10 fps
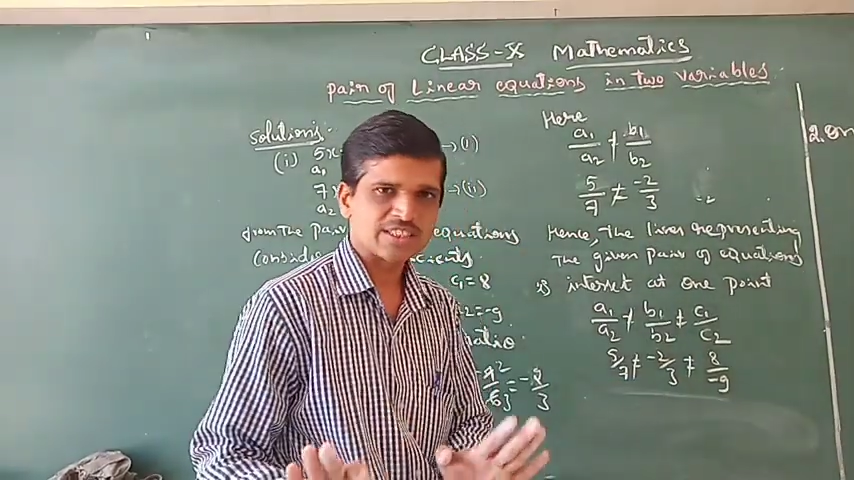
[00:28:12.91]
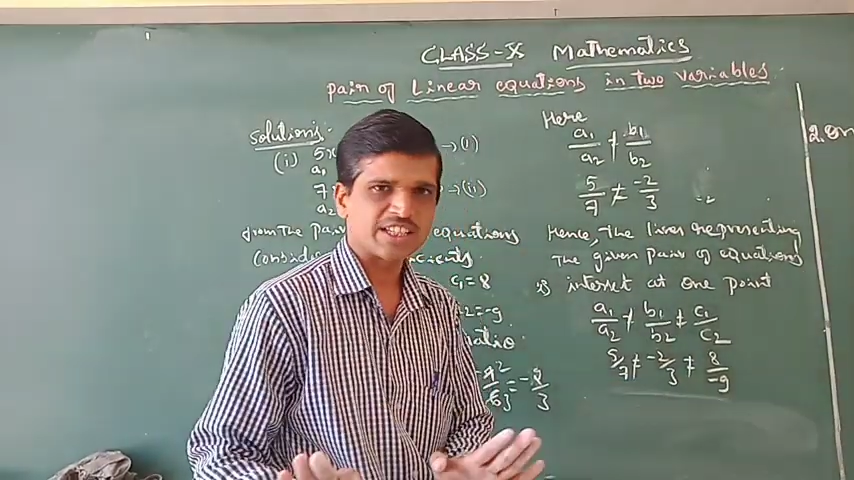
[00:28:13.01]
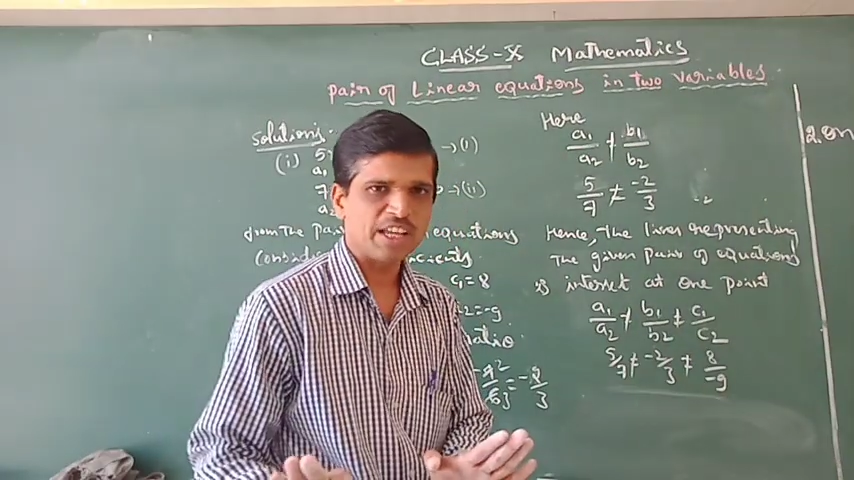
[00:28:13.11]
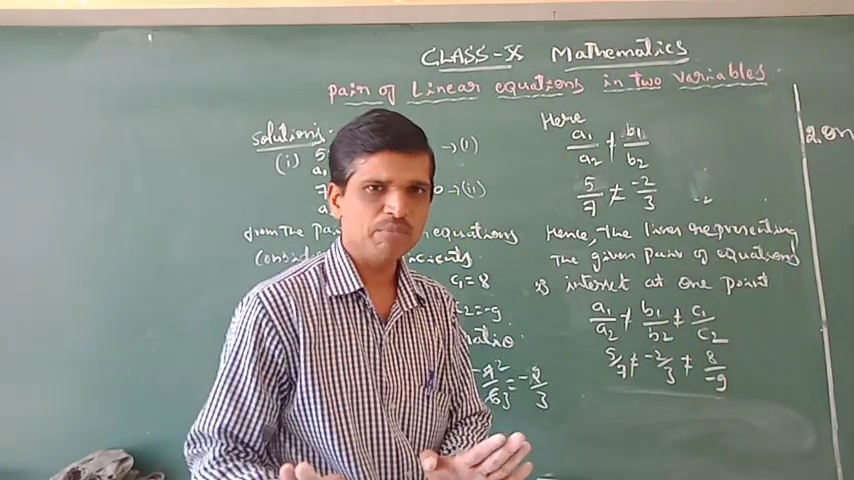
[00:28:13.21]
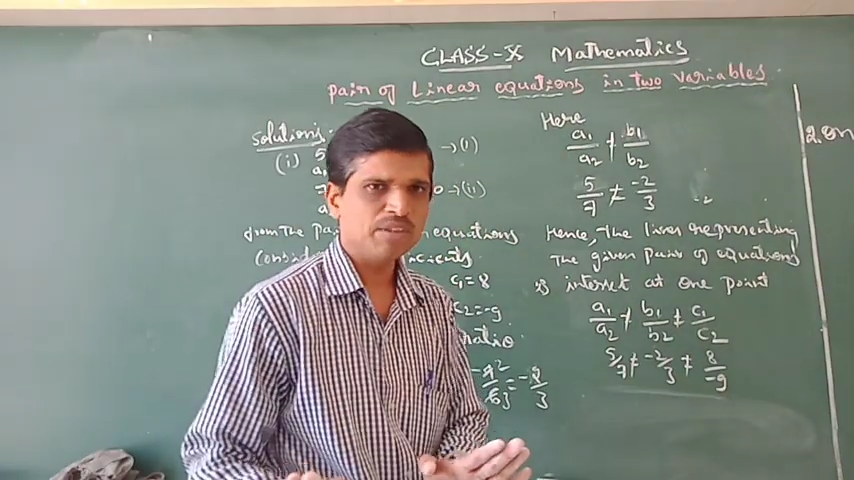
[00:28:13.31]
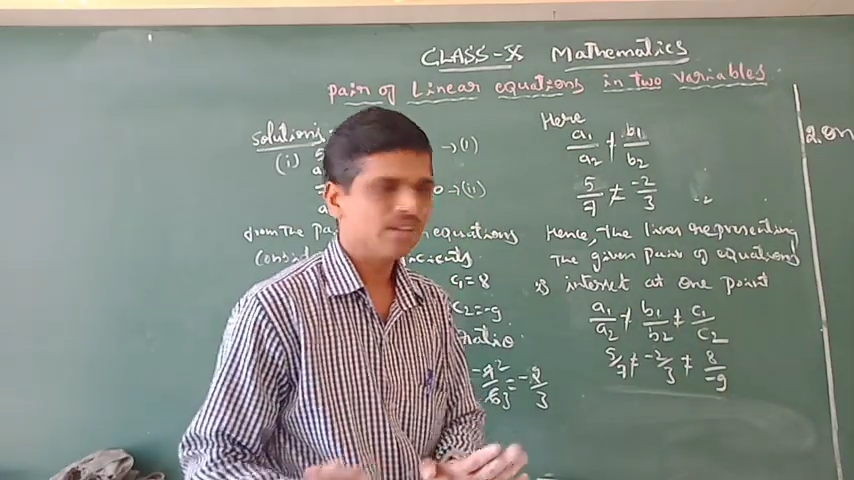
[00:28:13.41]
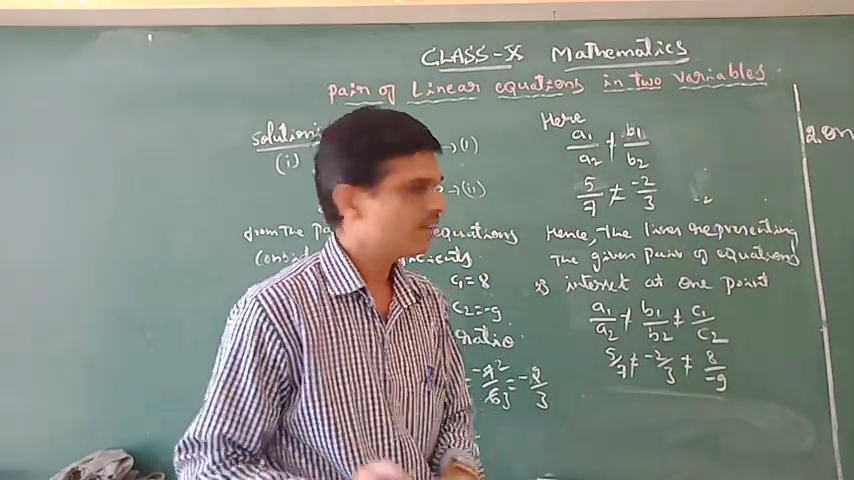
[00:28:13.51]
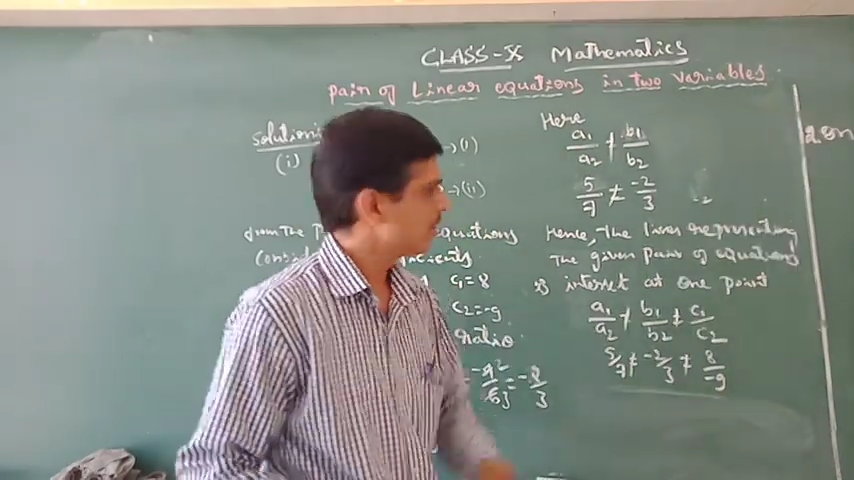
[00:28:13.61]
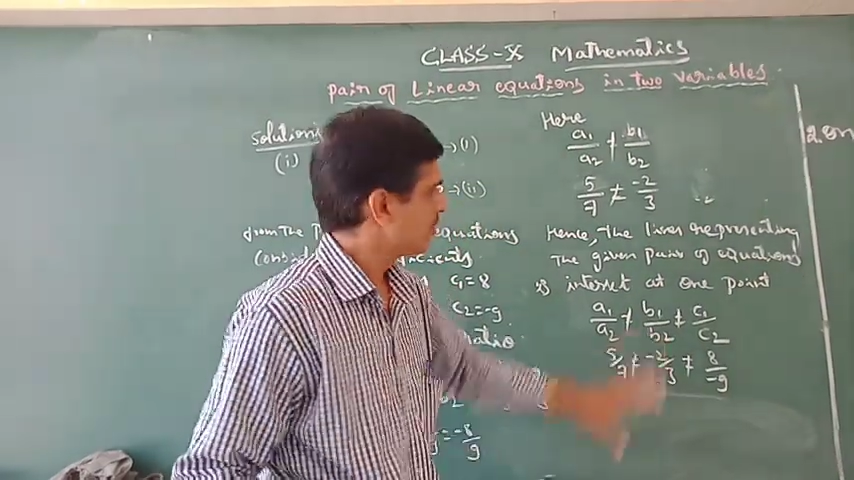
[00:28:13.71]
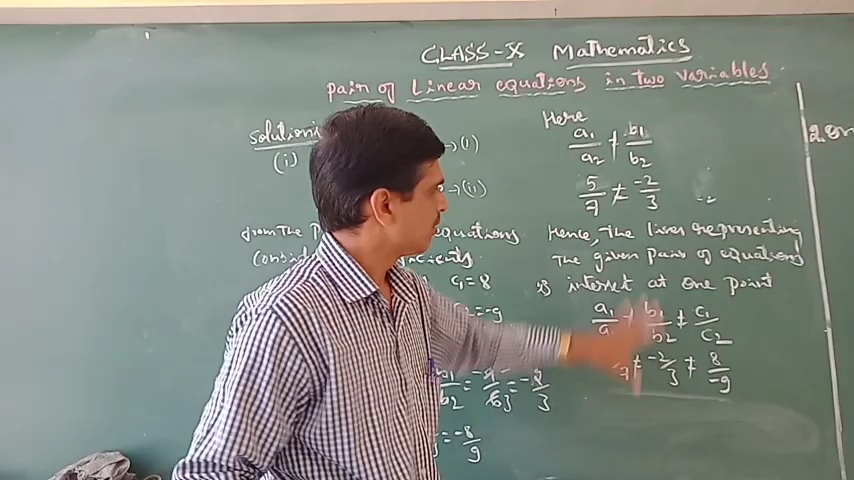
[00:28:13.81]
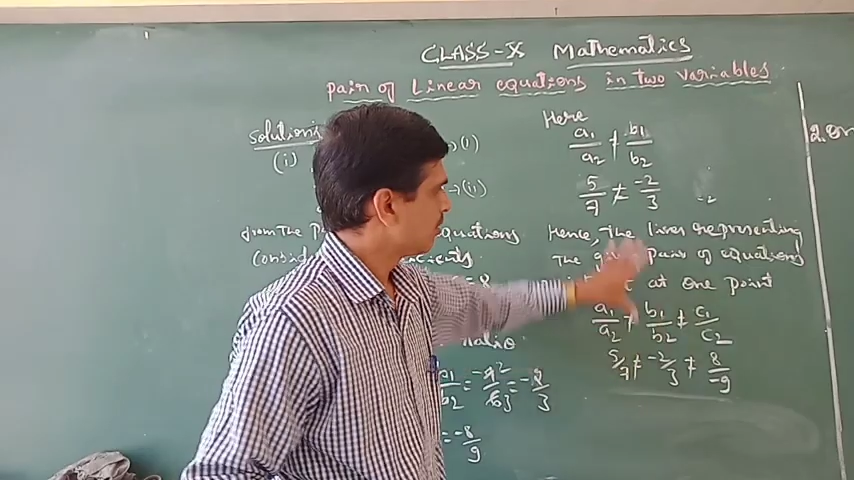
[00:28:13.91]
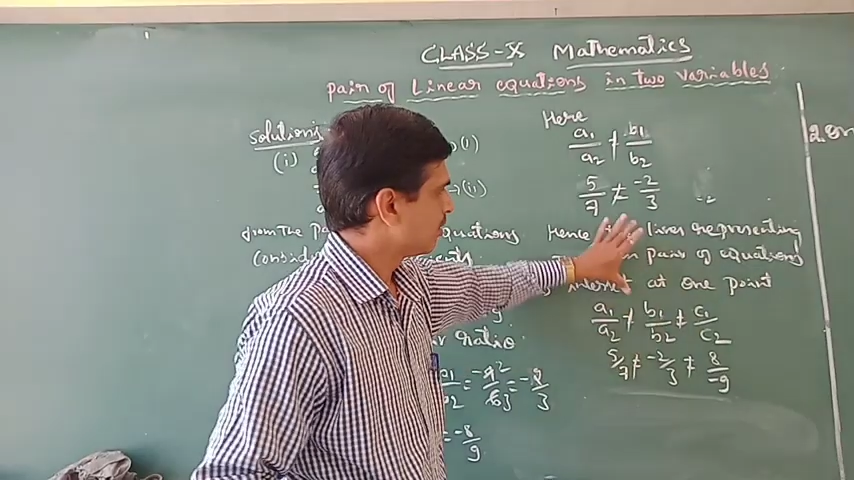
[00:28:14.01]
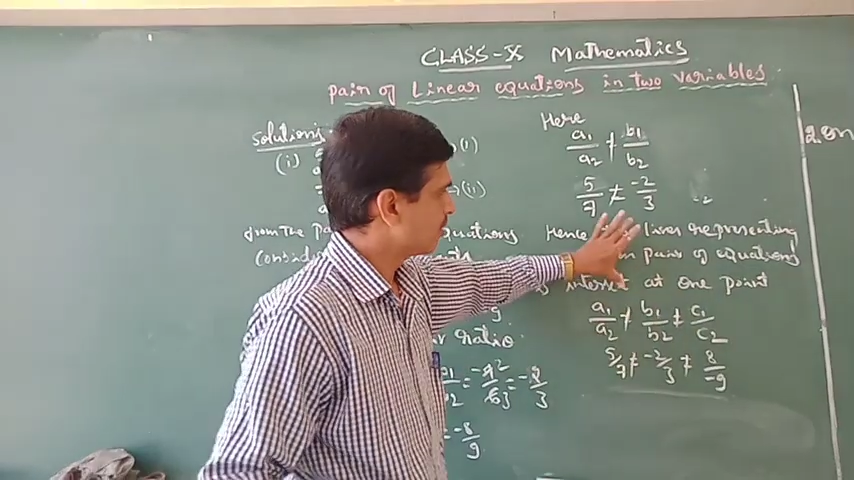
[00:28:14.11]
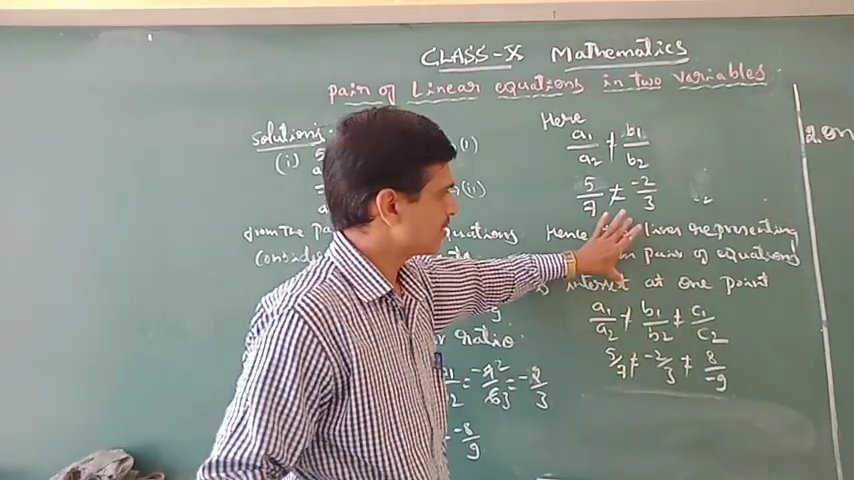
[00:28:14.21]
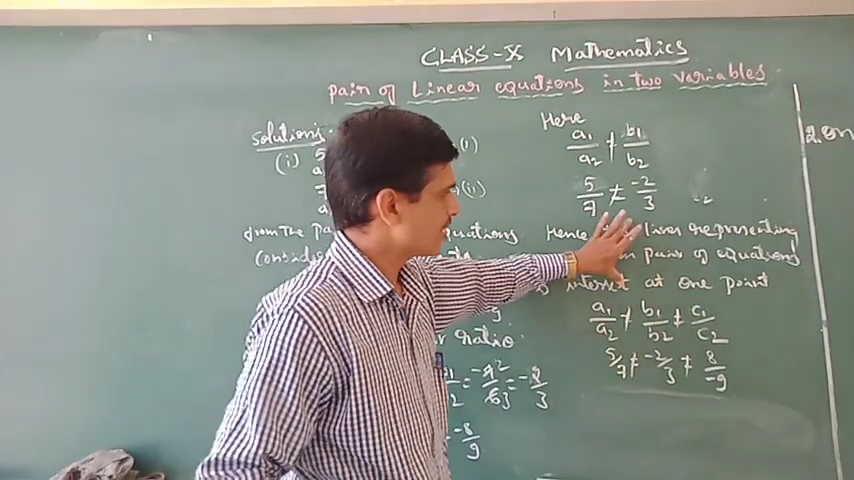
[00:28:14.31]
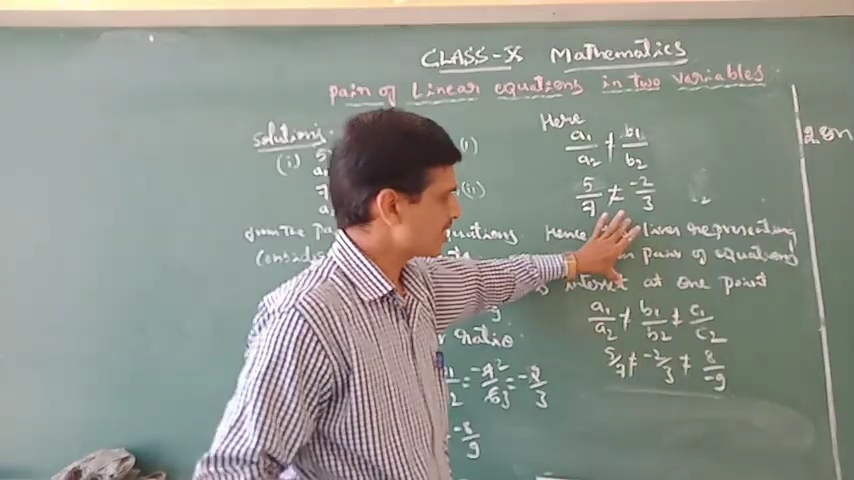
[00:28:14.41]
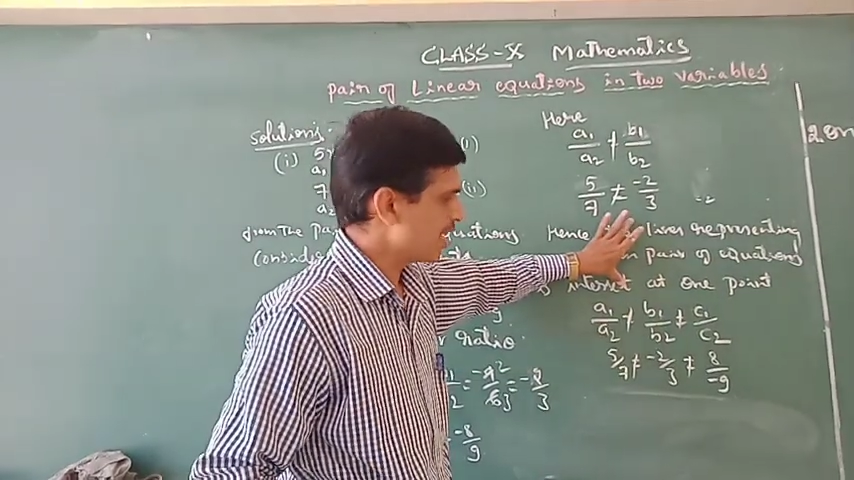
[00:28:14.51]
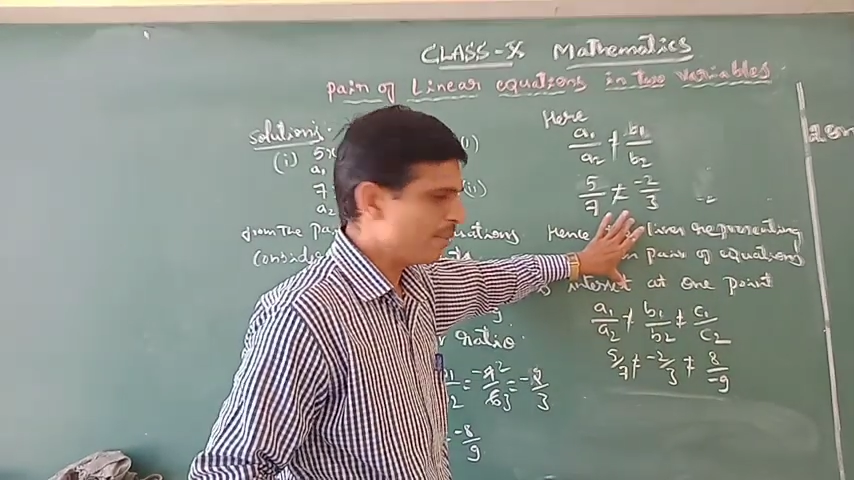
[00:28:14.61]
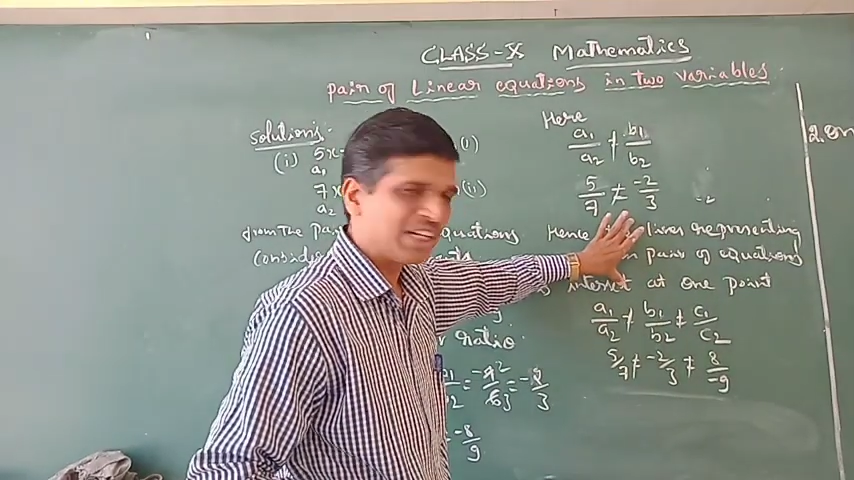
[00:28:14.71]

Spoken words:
same